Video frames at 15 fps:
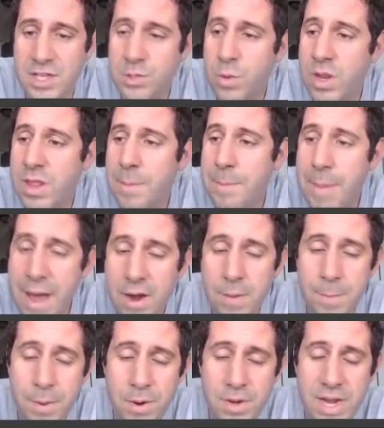This is one of the
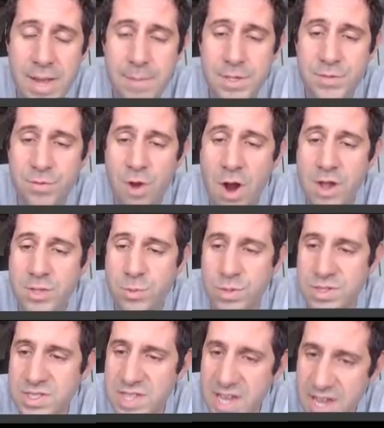better burn damage Ferraris
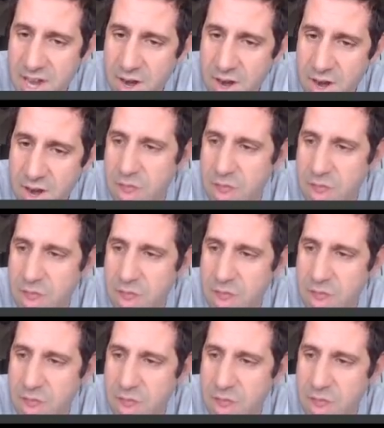we'll see here,